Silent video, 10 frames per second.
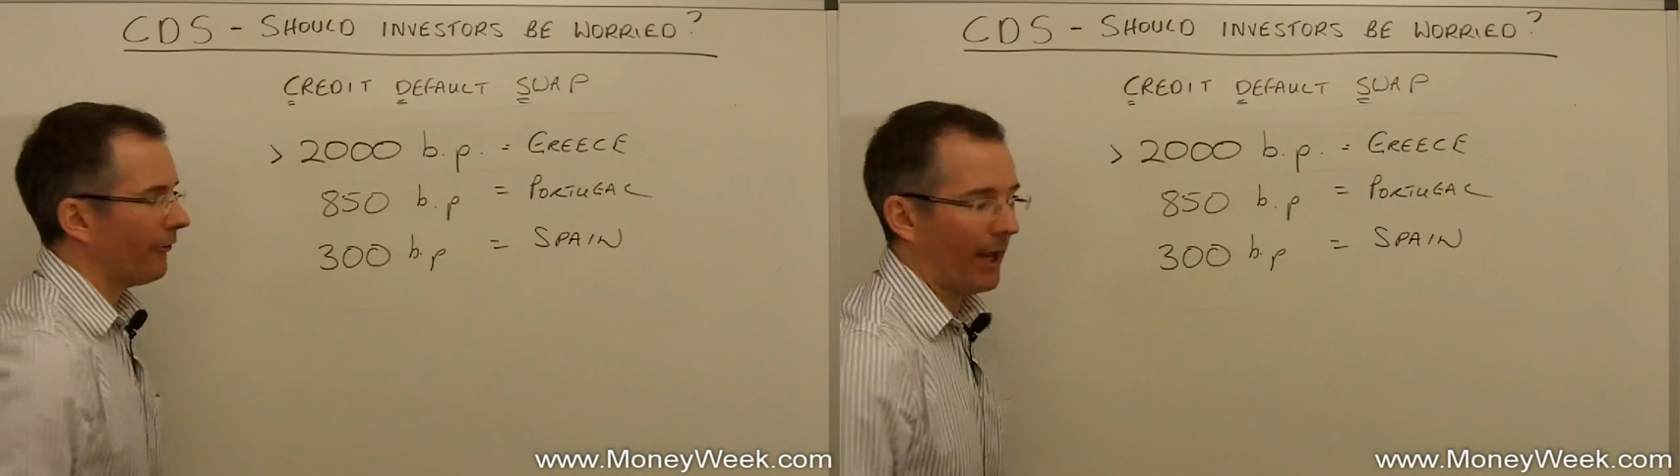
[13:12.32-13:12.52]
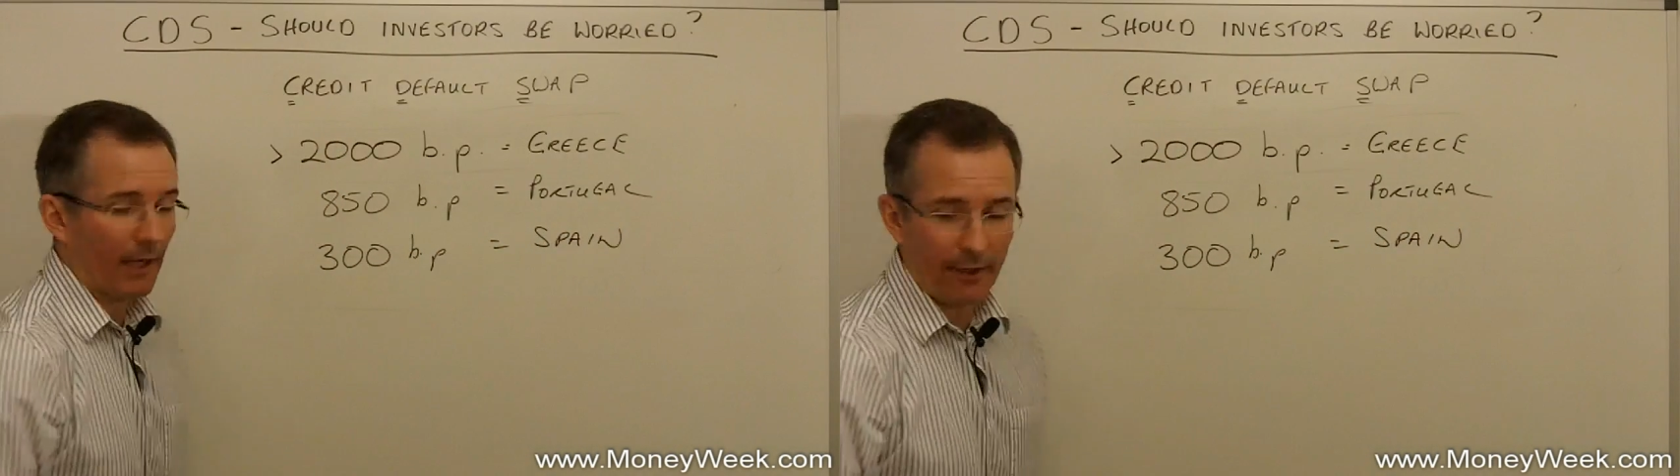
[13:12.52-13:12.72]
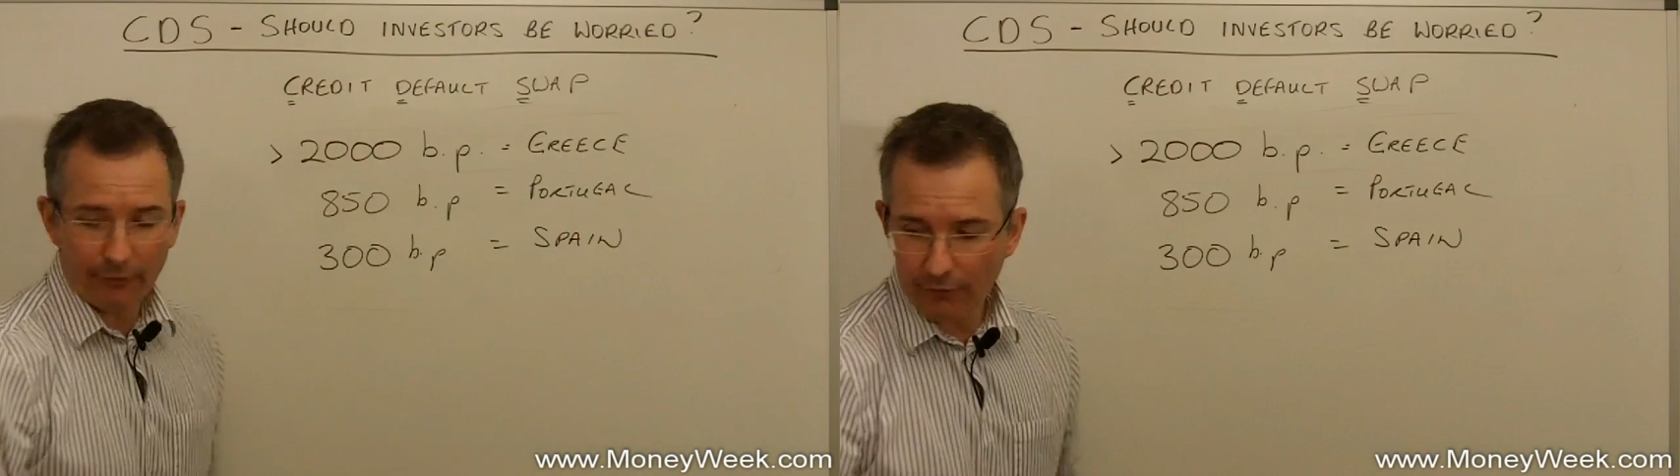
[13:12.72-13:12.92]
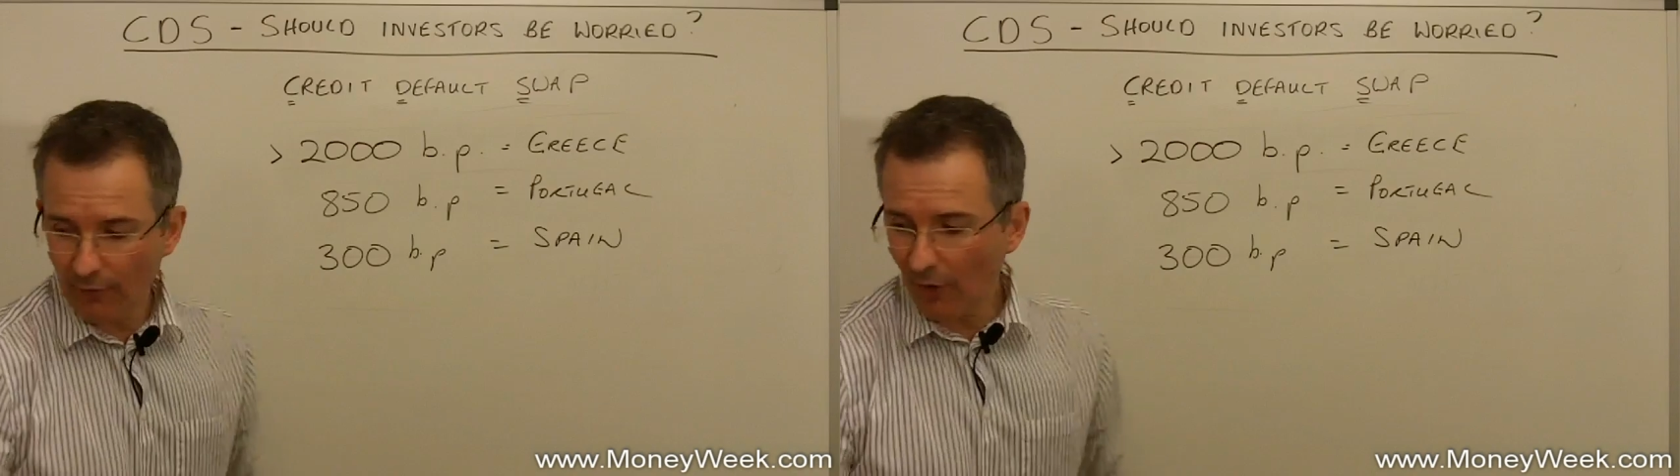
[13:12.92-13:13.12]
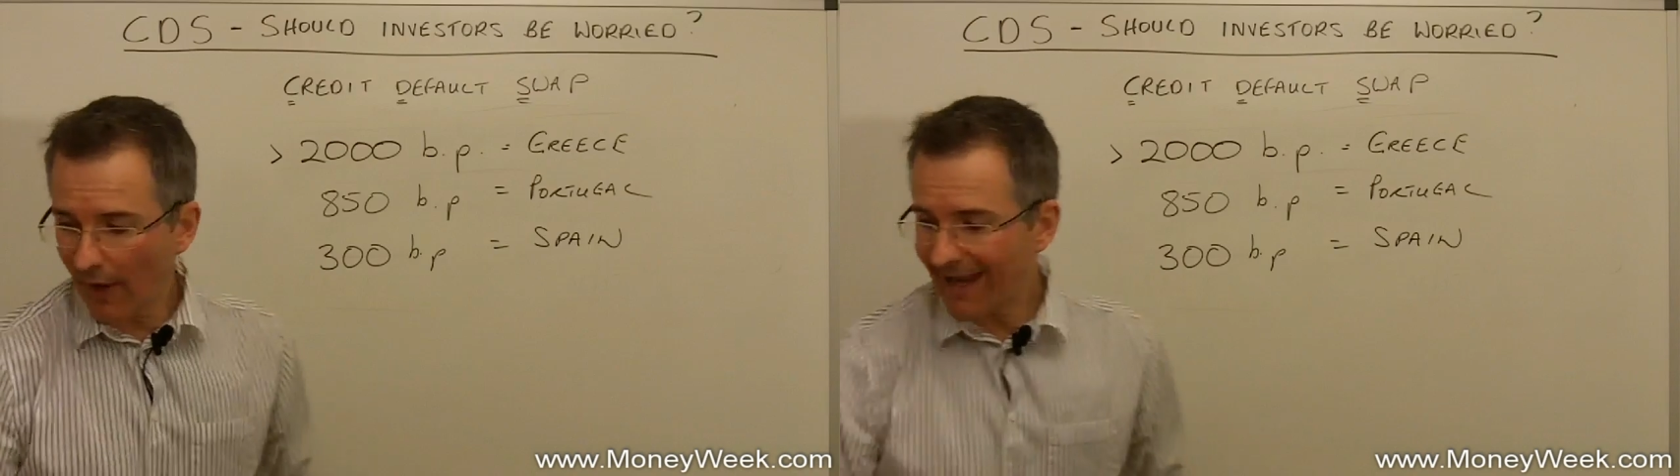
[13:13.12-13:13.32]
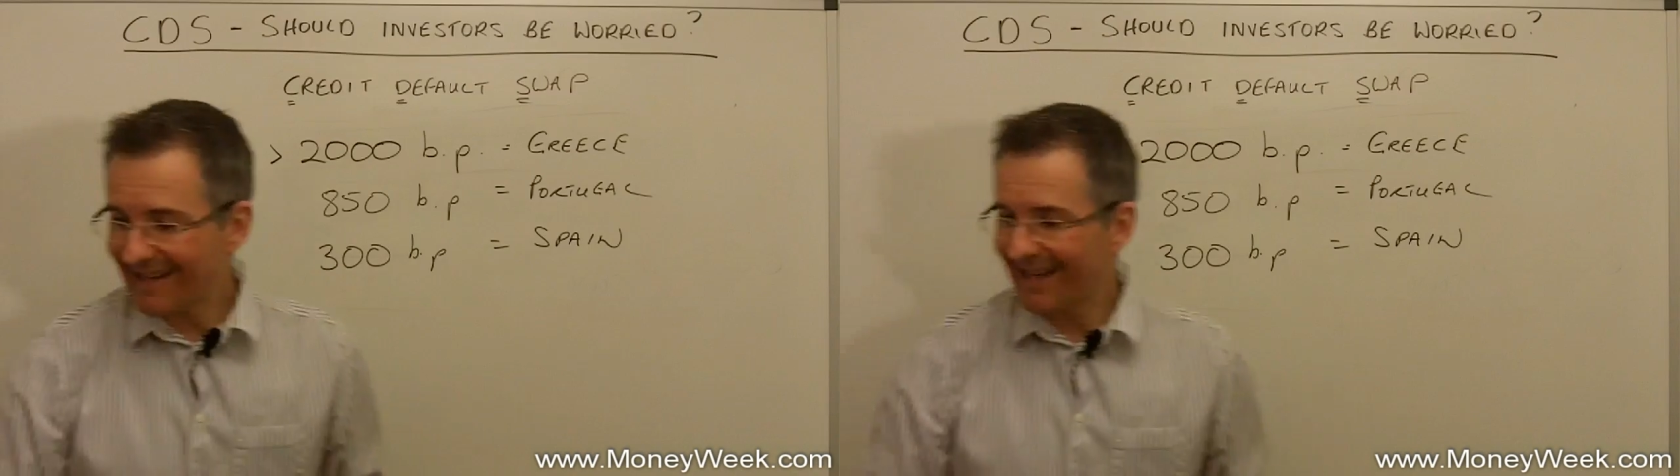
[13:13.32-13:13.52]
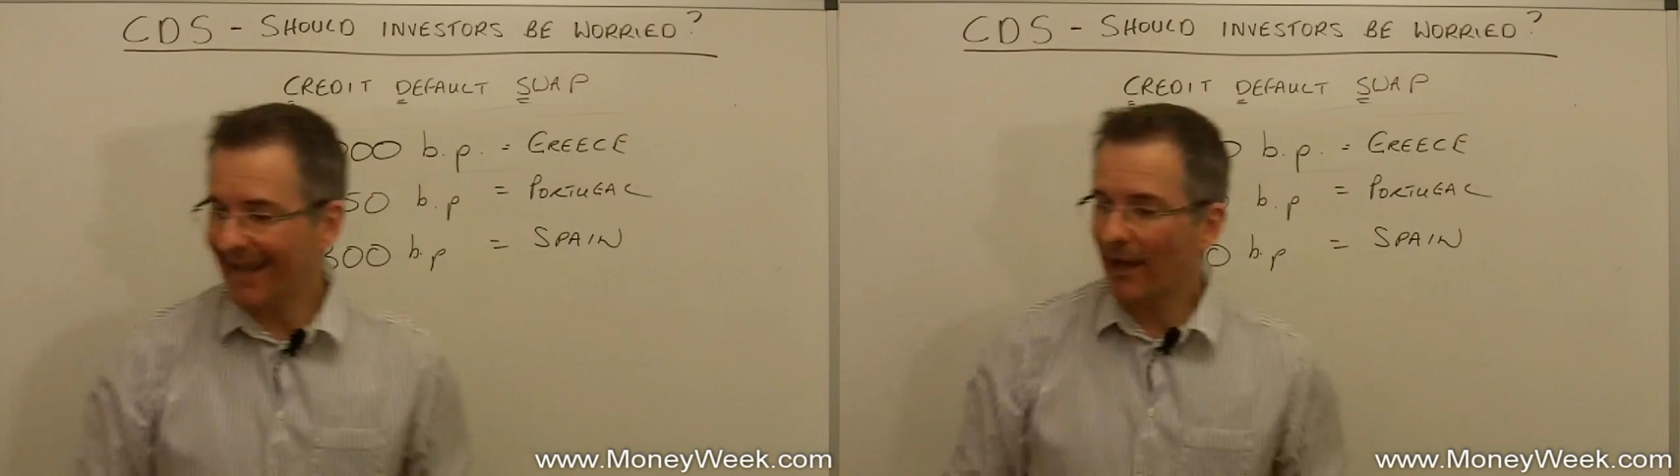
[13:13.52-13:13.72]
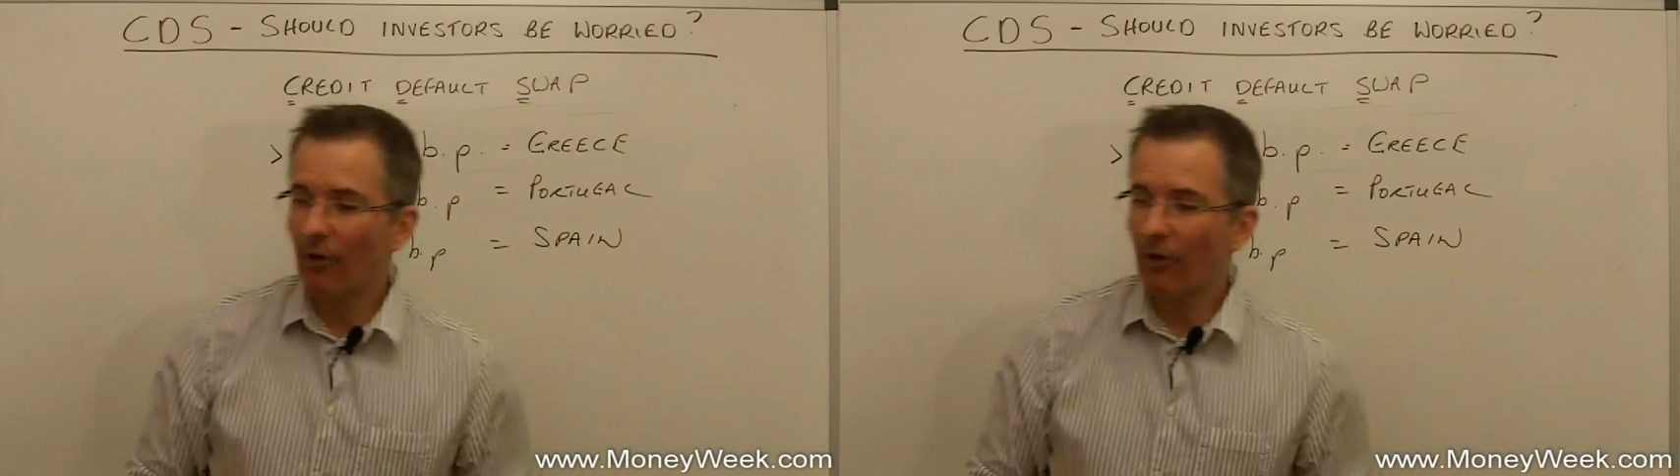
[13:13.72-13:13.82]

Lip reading: sick list, you've got Italy